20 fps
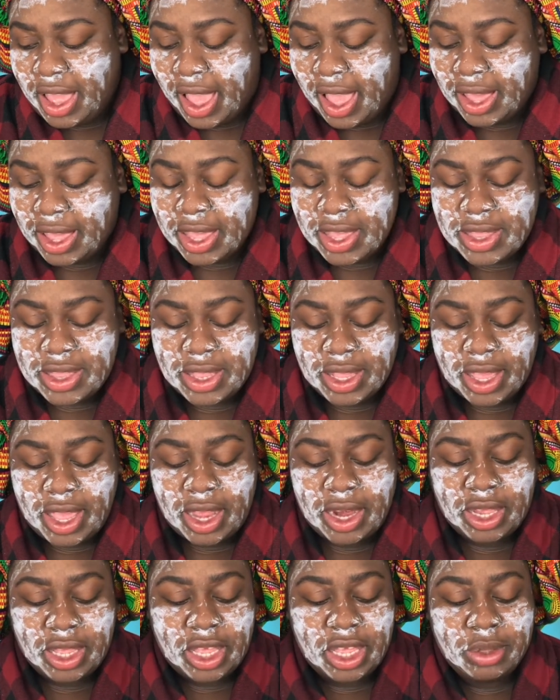I guess it
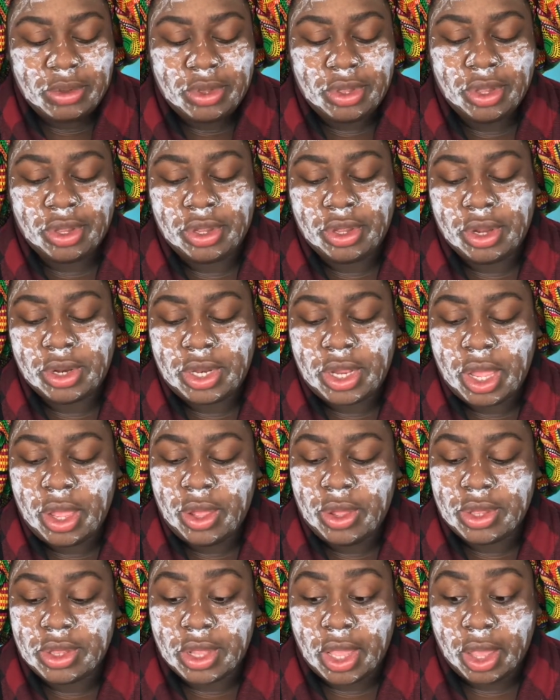kind of keeps you on your
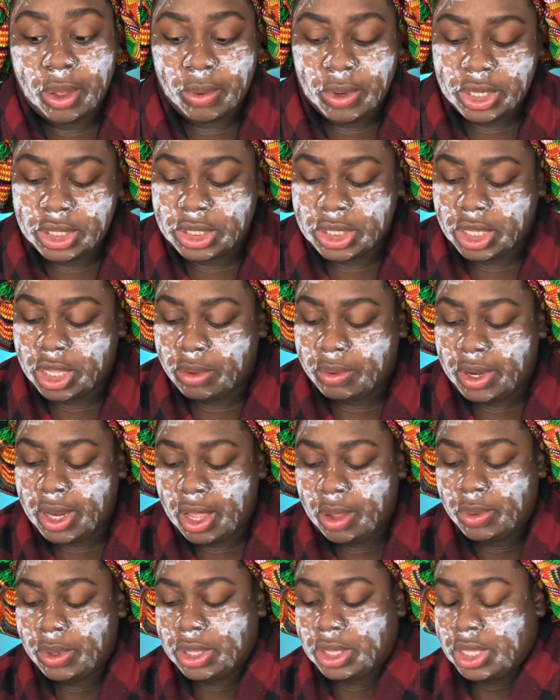toes. Like, what is she coming
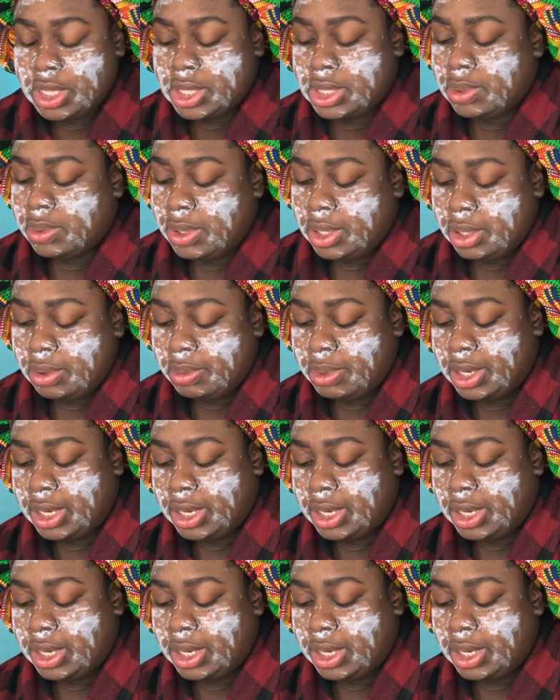out with this week?